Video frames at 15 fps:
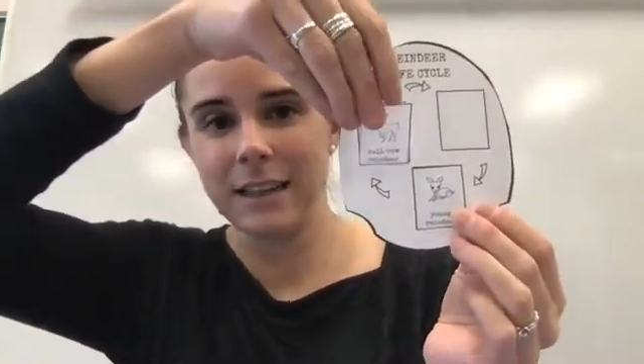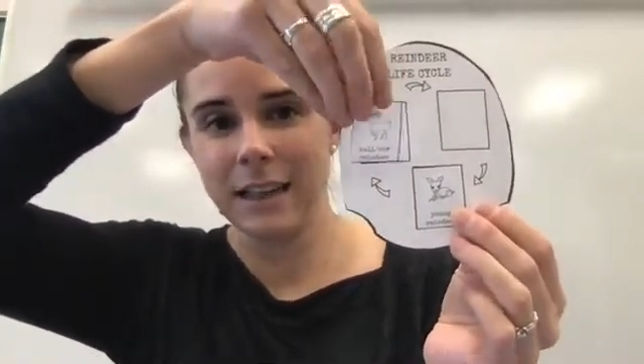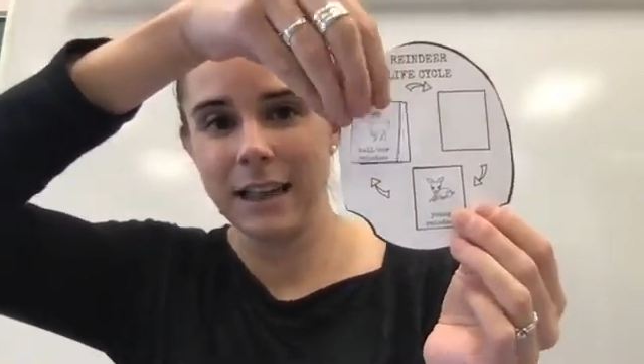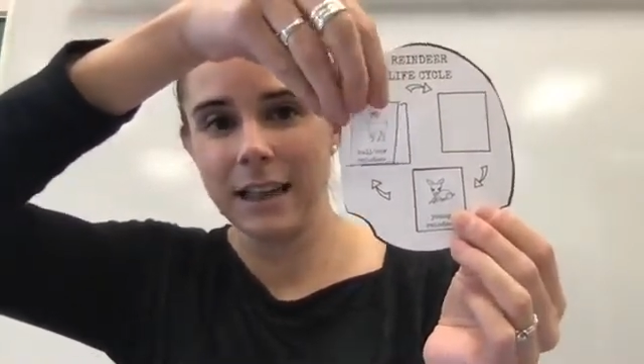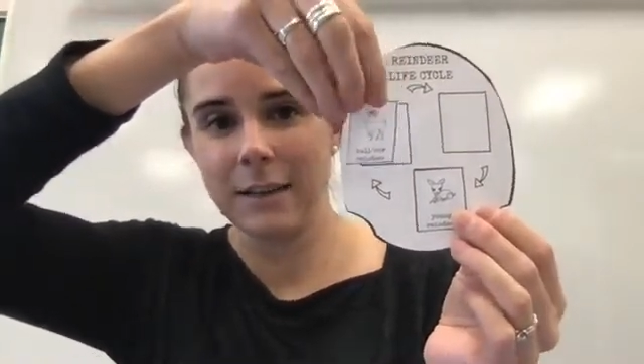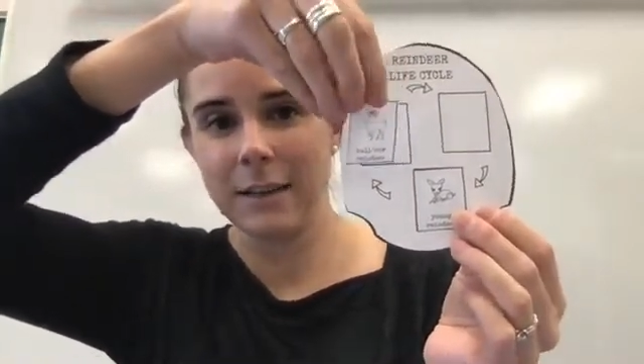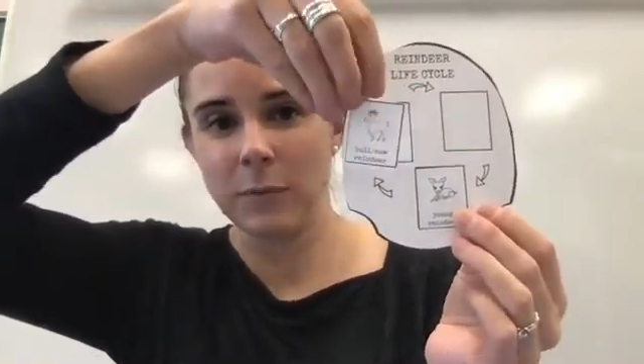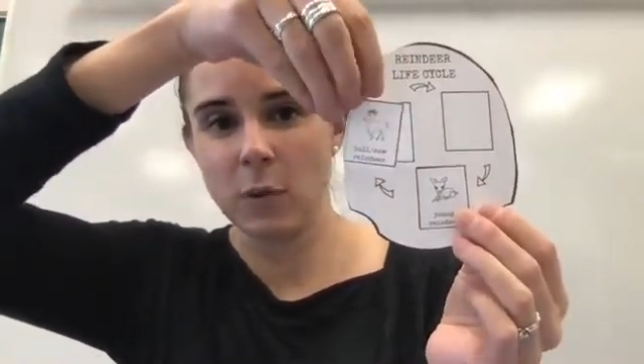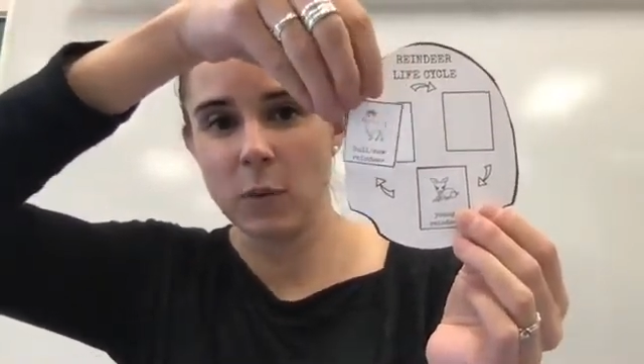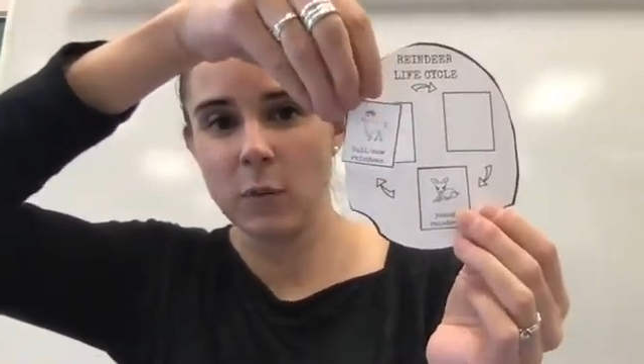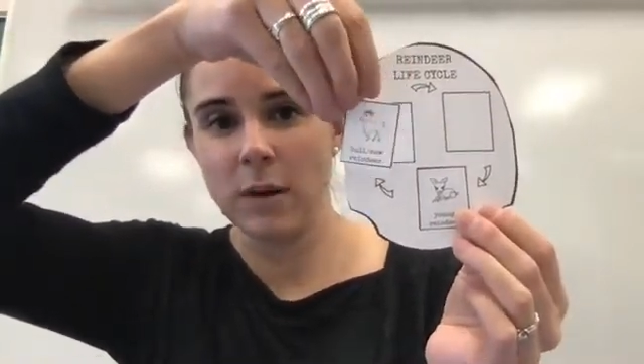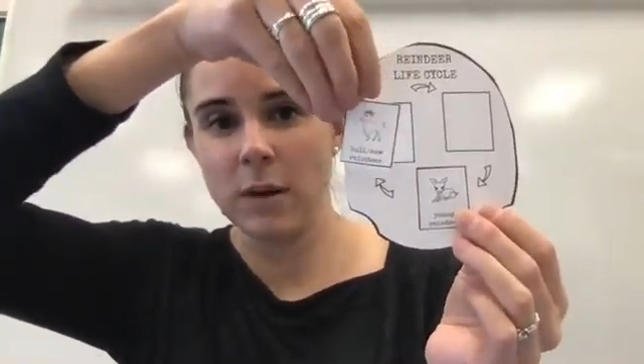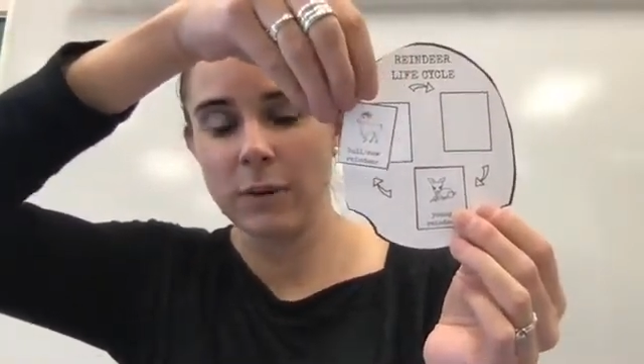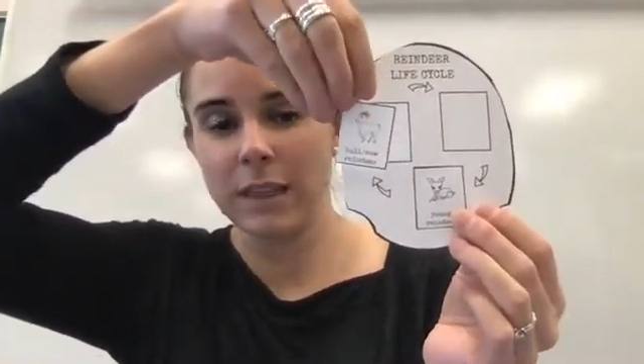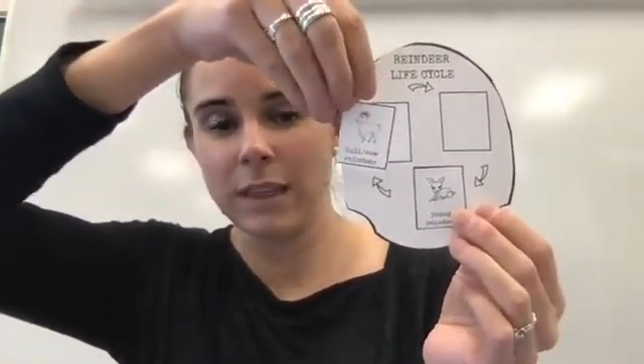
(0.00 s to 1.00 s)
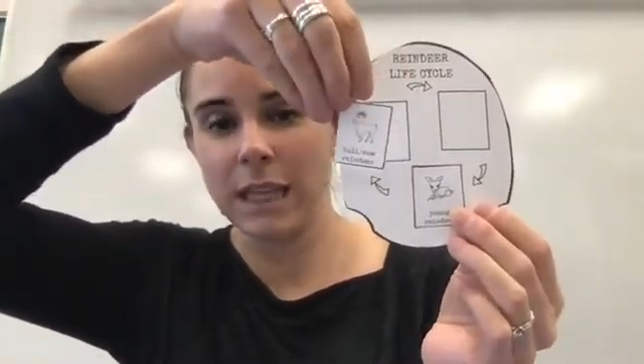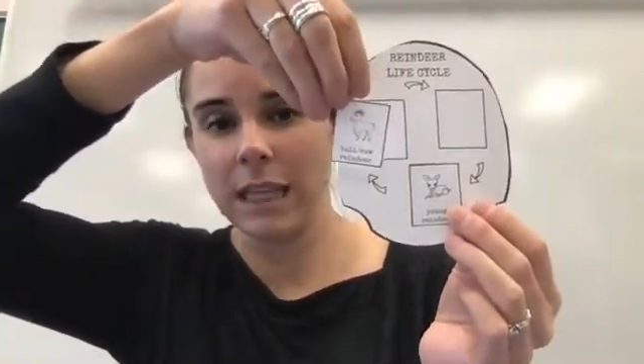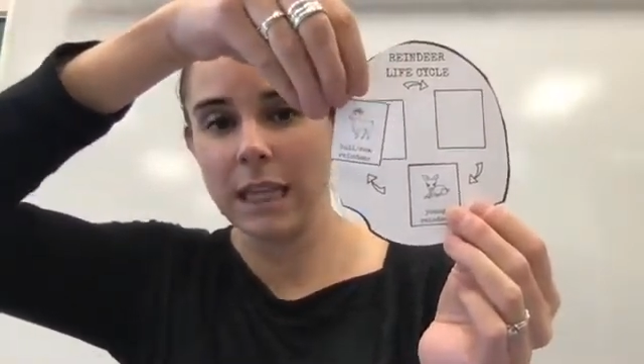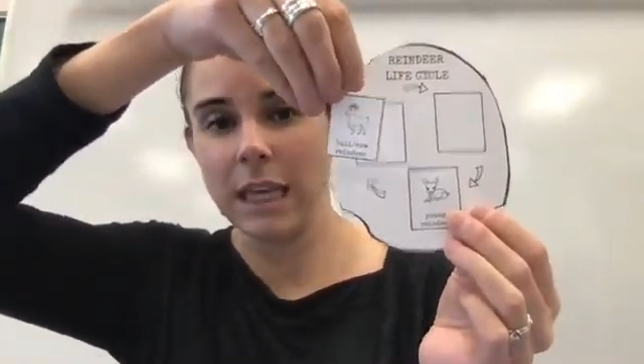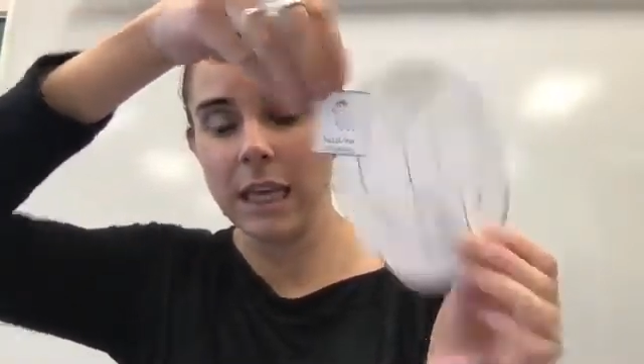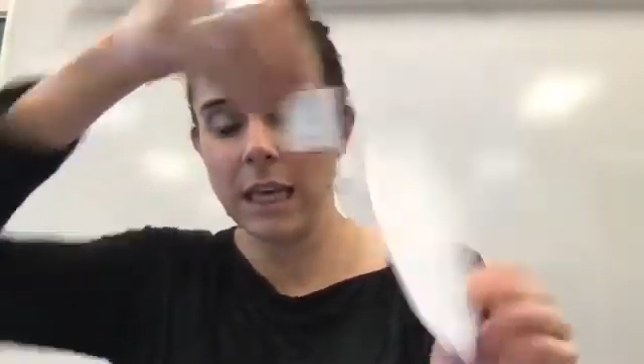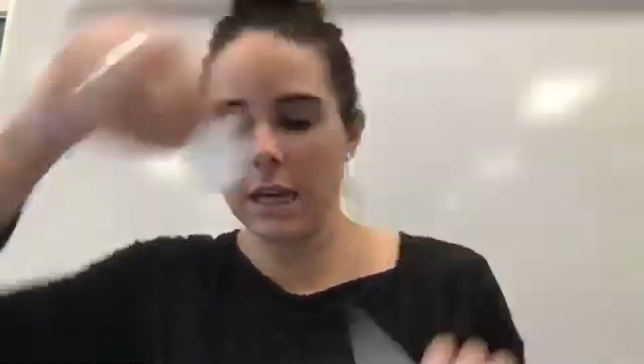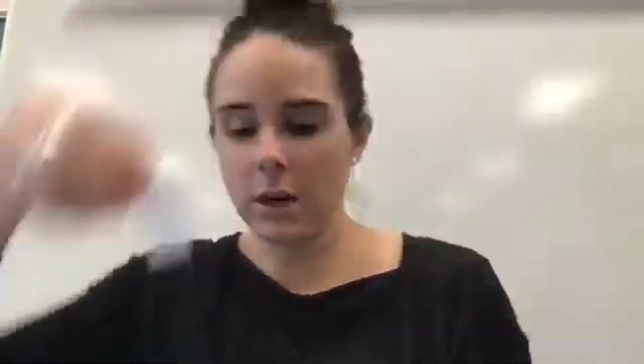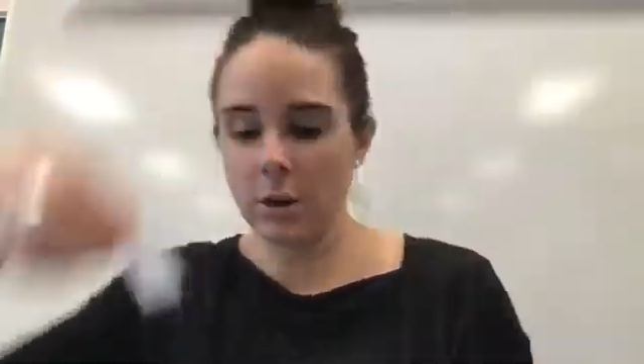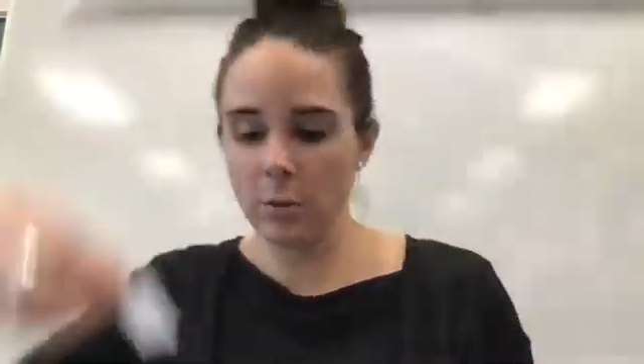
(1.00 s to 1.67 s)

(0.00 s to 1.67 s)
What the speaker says: Okay, the one with the little